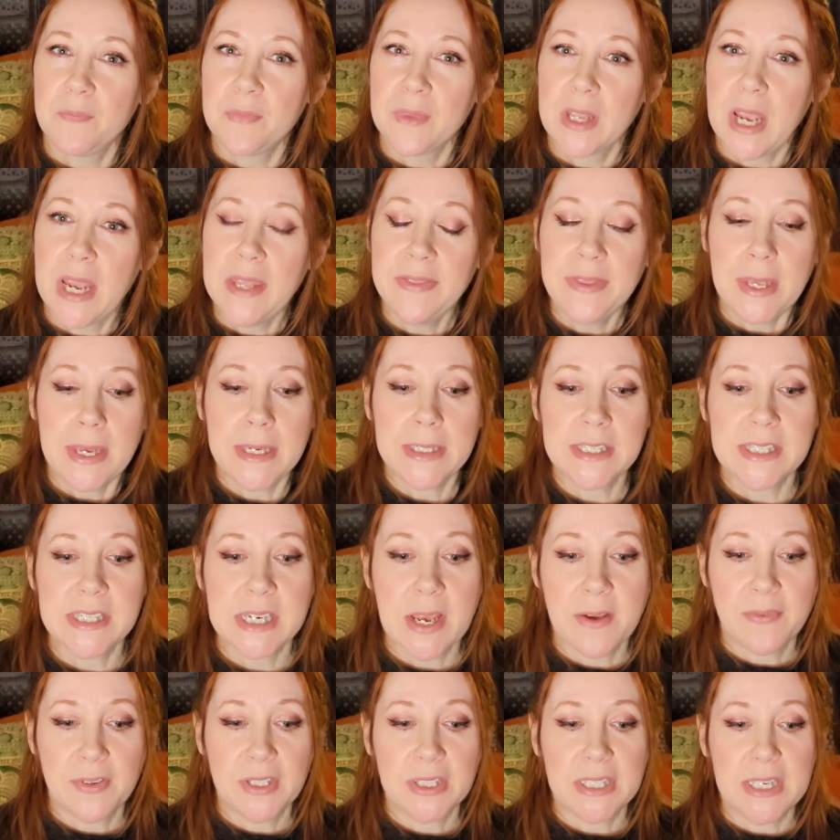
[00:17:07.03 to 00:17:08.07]
I think it's
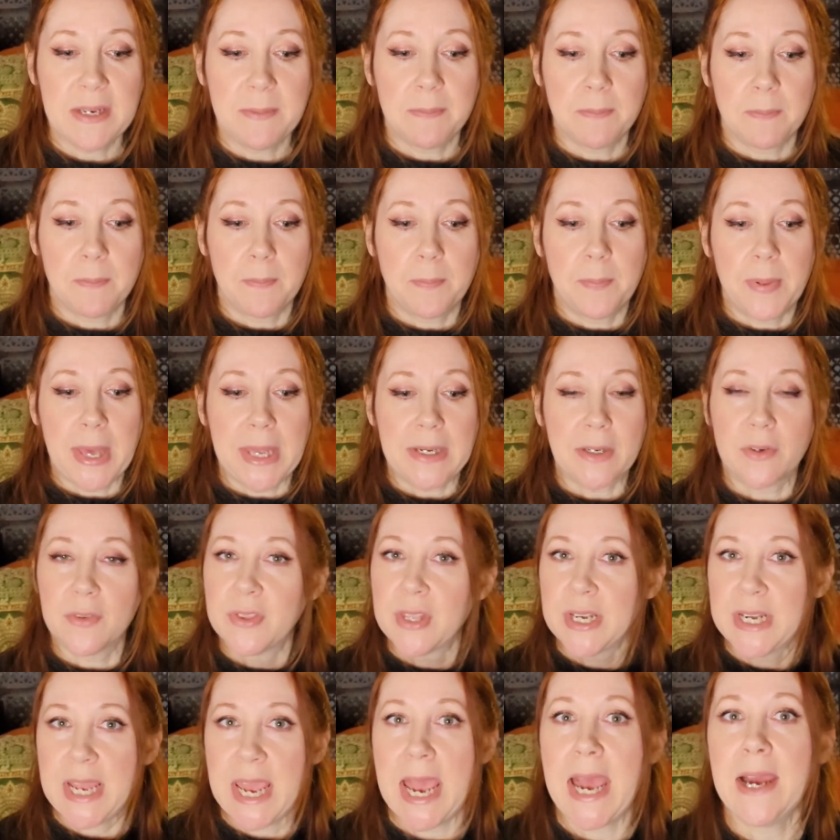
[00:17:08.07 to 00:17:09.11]
definitely better
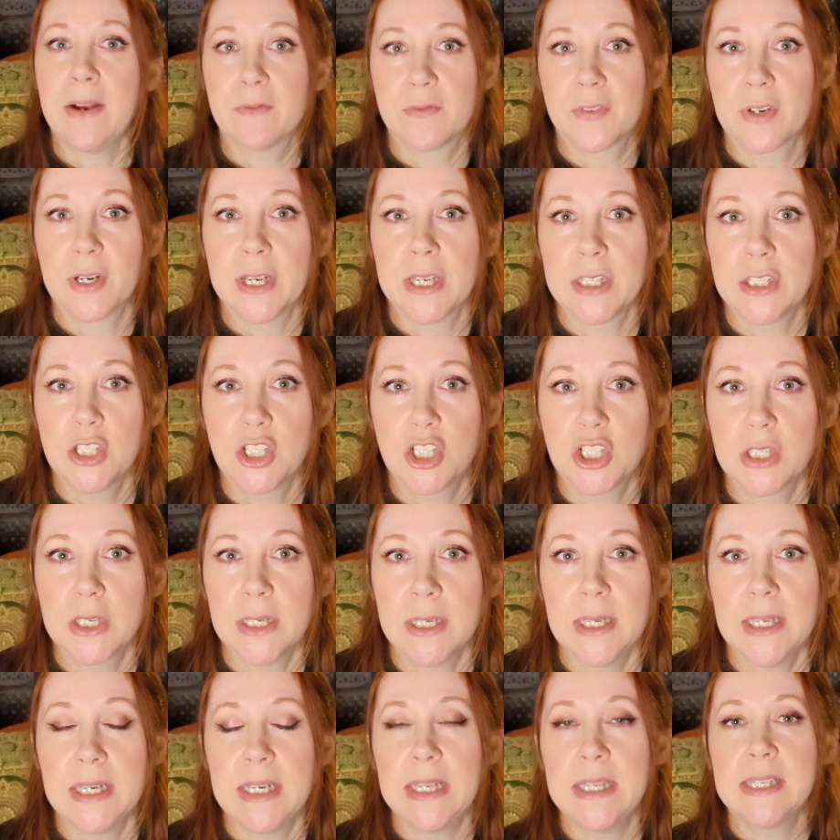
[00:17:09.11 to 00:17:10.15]
than average.
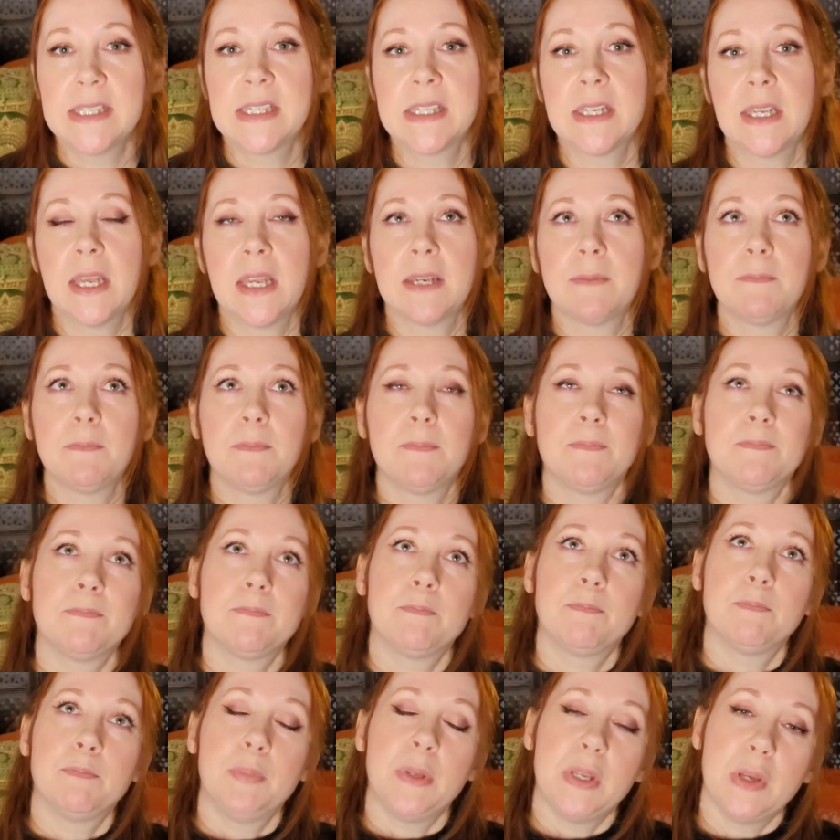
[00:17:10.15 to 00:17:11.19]
It is a
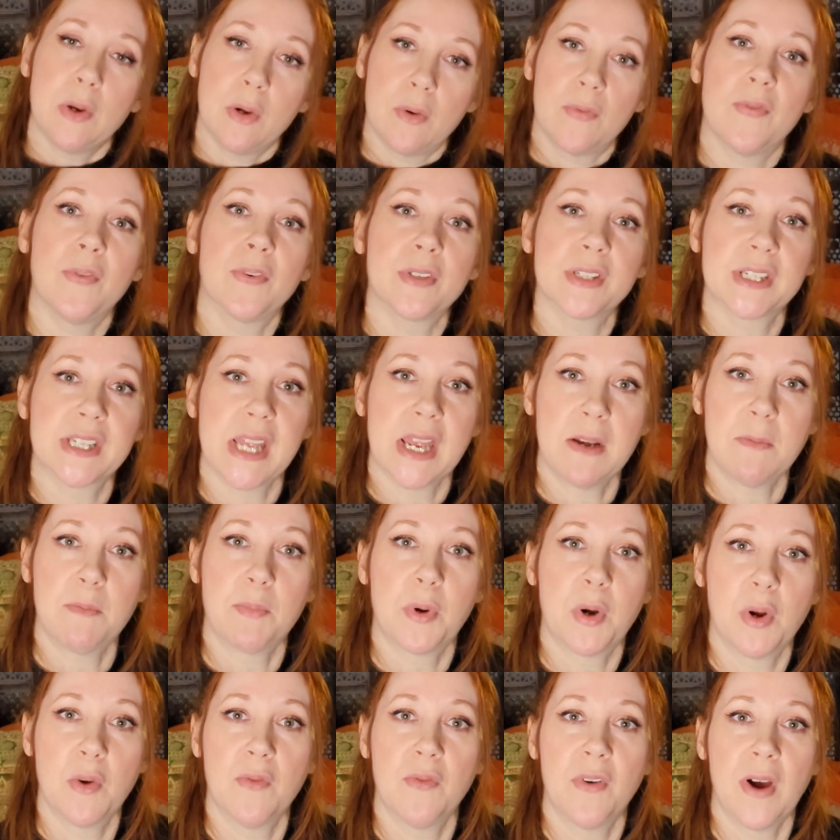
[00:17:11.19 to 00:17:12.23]
beautiful scent
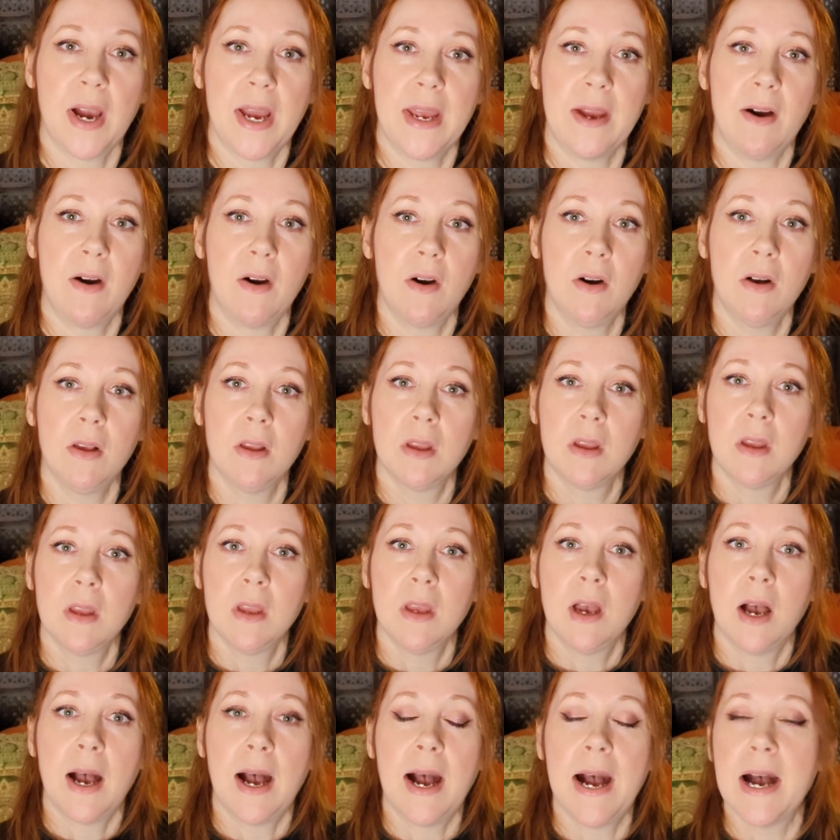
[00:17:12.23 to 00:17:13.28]
profile,
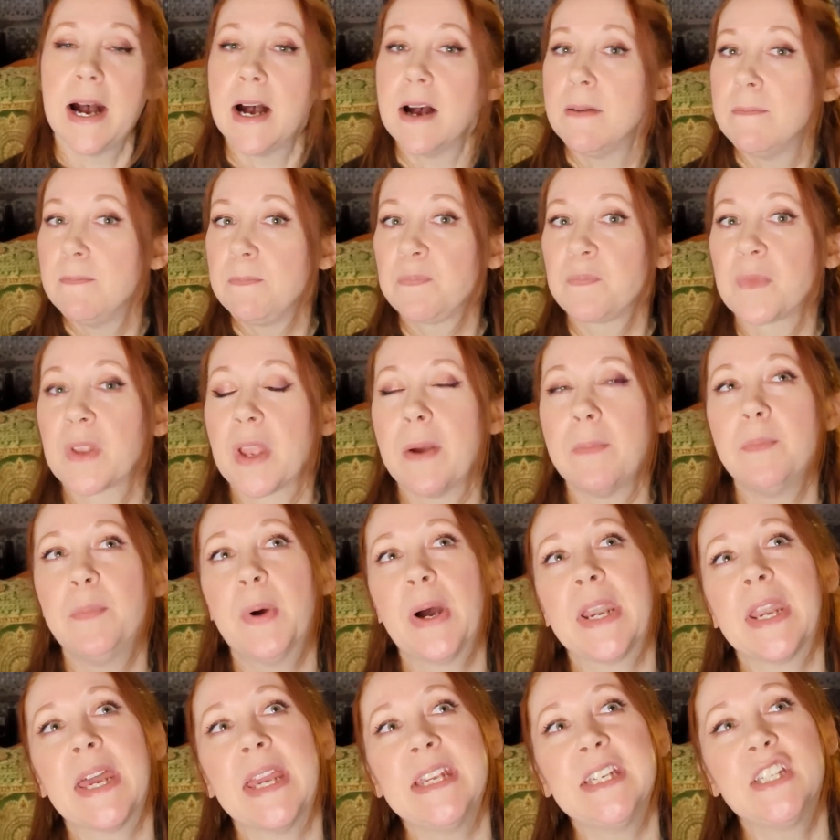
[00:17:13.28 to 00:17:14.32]

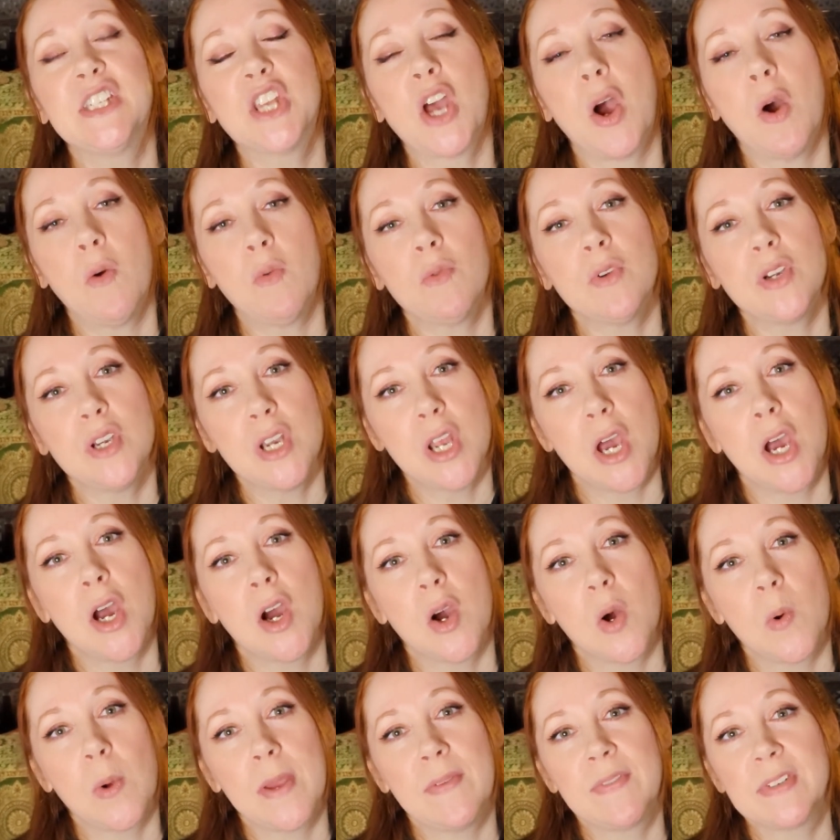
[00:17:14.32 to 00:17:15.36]
but I don't
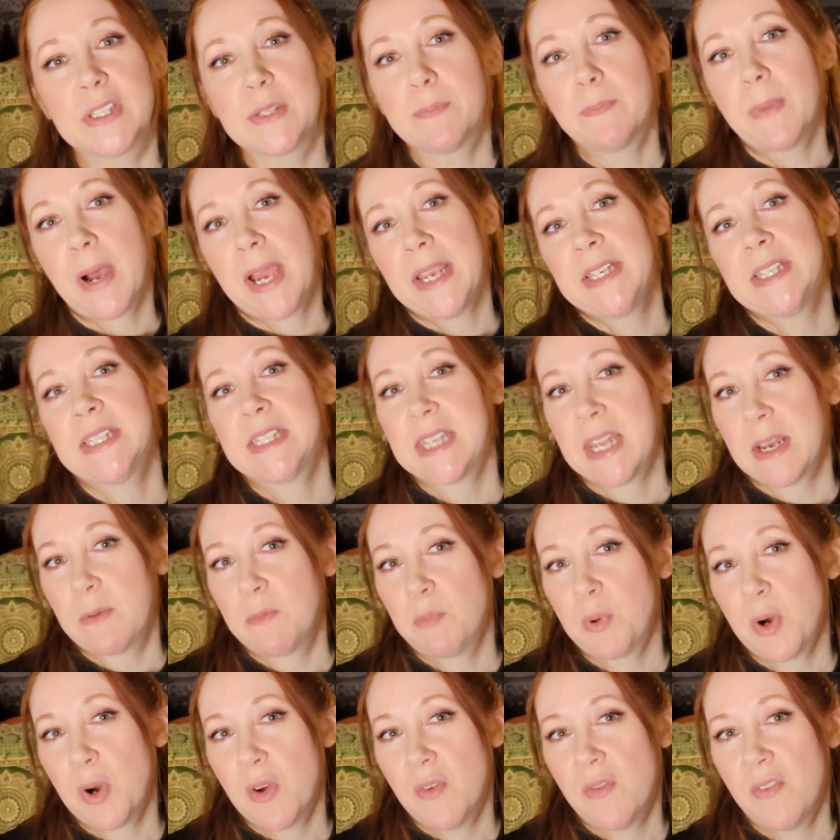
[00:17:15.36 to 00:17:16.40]
know if it's my scent
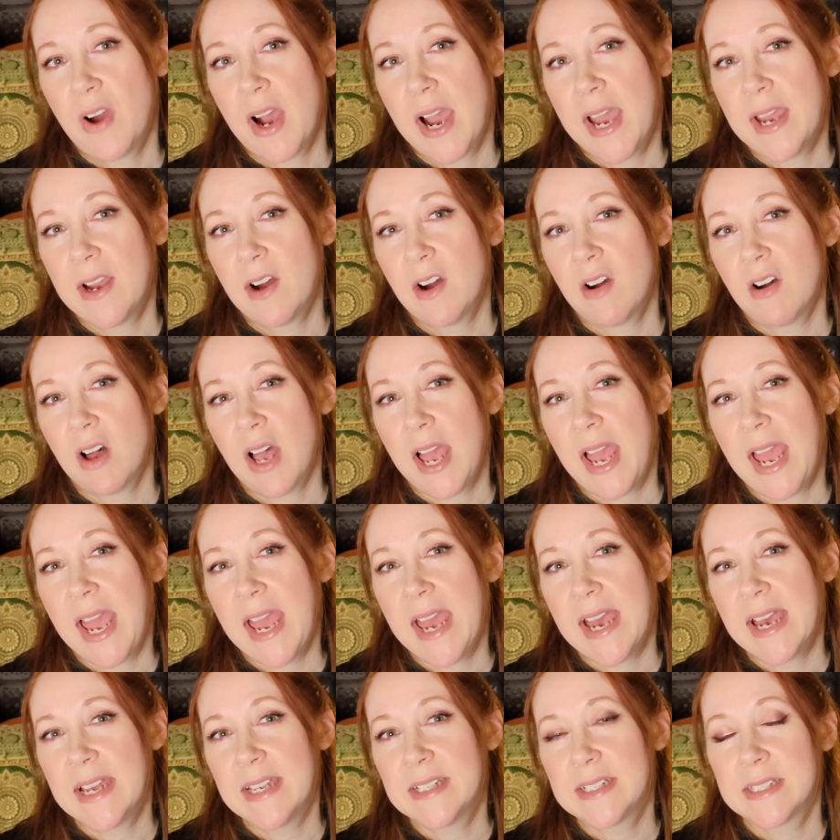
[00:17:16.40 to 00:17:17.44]
profile.
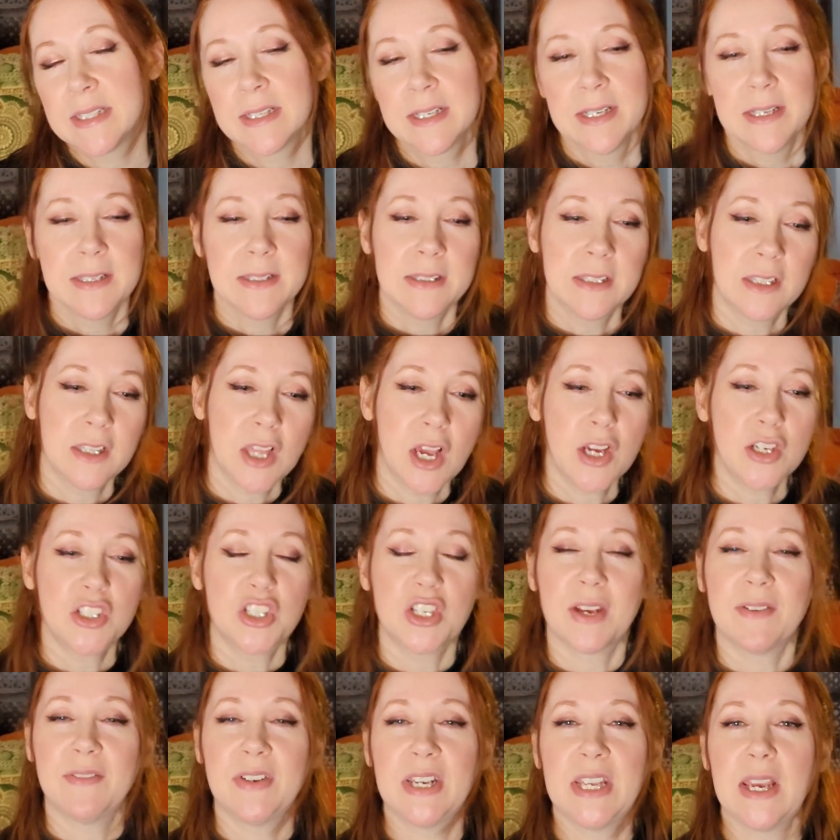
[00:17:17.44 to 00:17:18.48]
And the
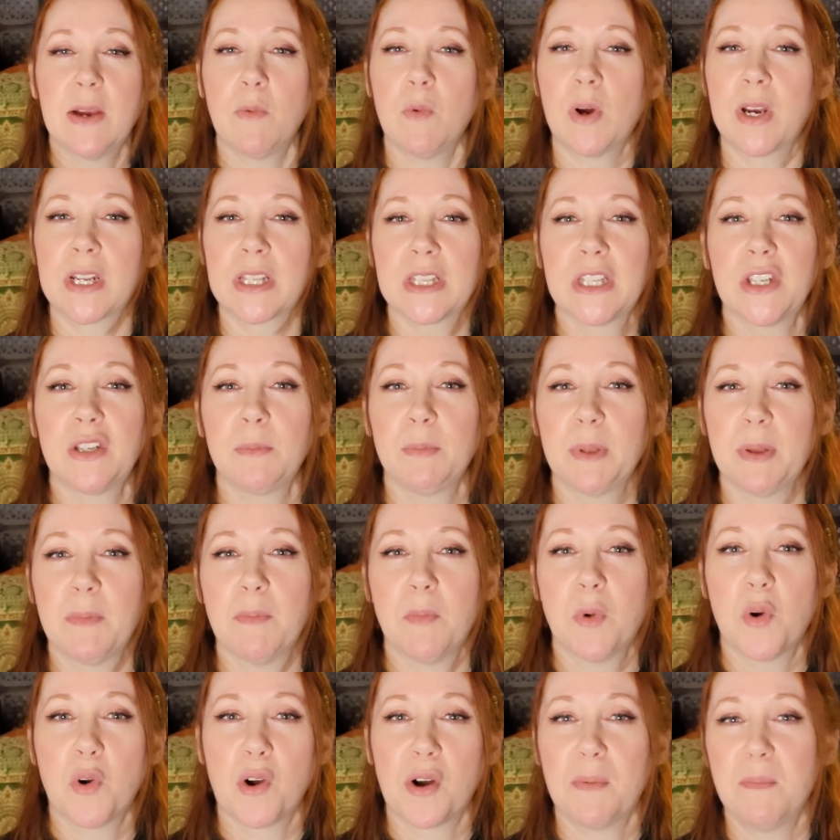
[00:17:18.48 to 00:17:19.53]
longevity, I want a little bit
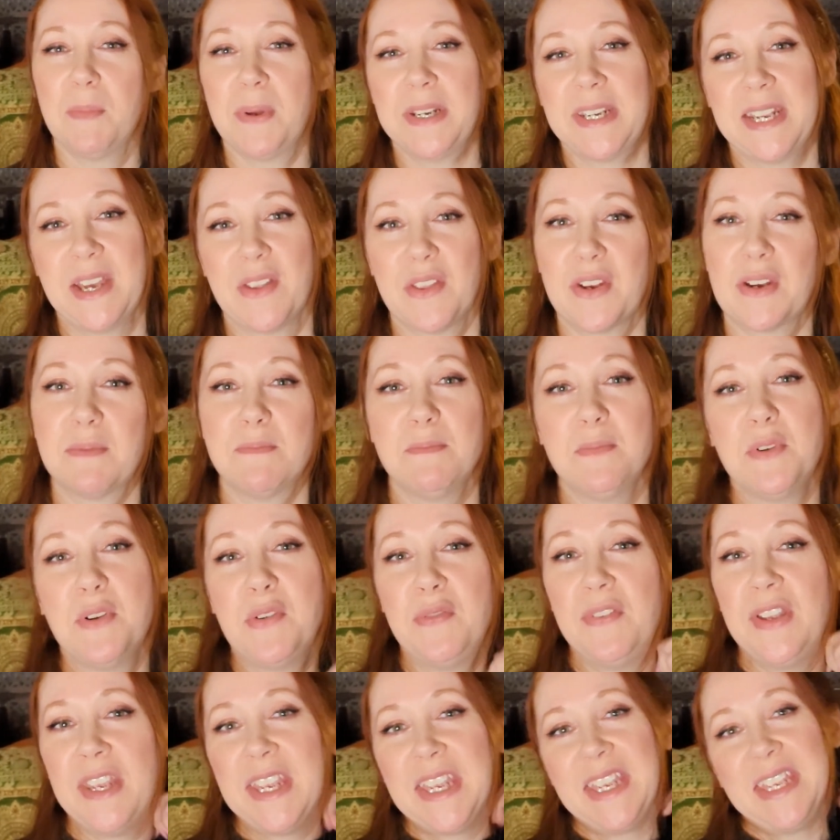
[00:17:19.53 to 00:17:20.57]
more, but now that I'm
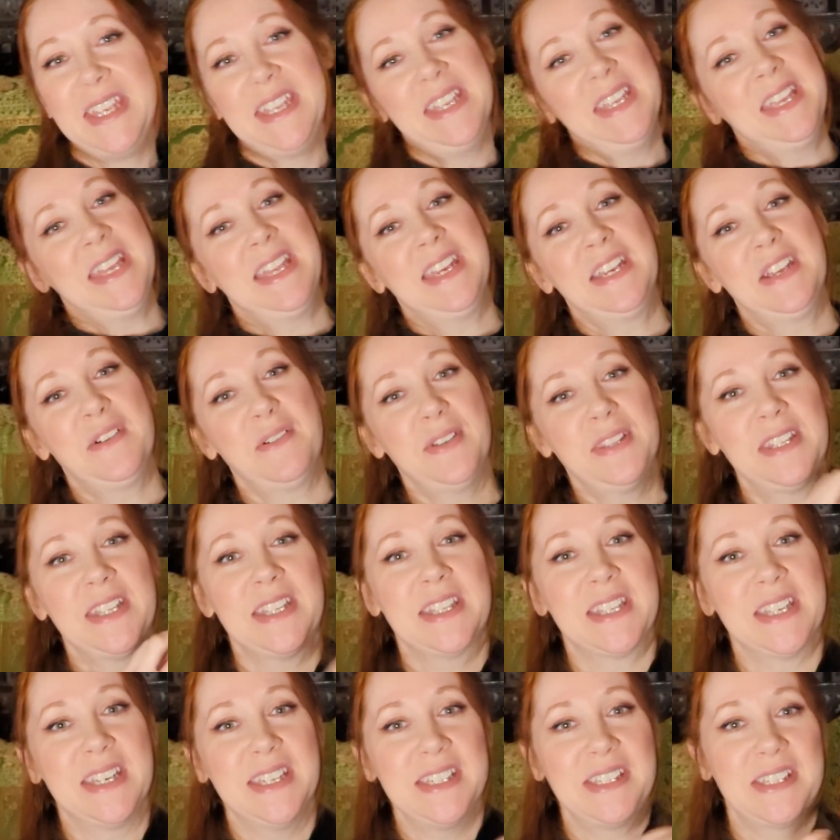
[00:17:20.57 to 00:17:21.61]
moving and going like
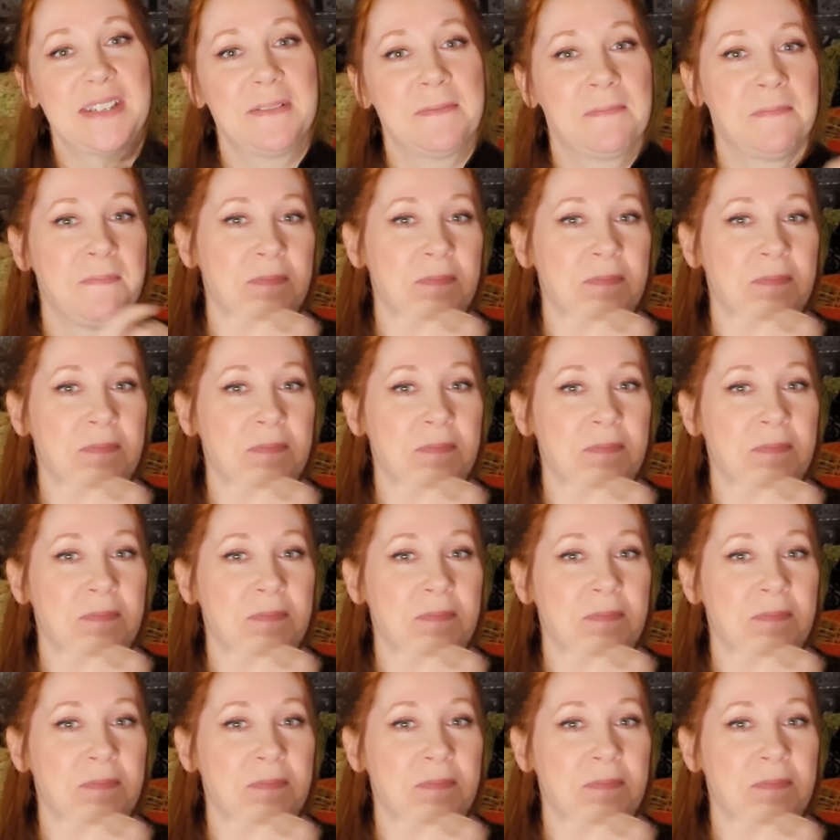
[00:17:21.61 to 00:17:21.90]
this,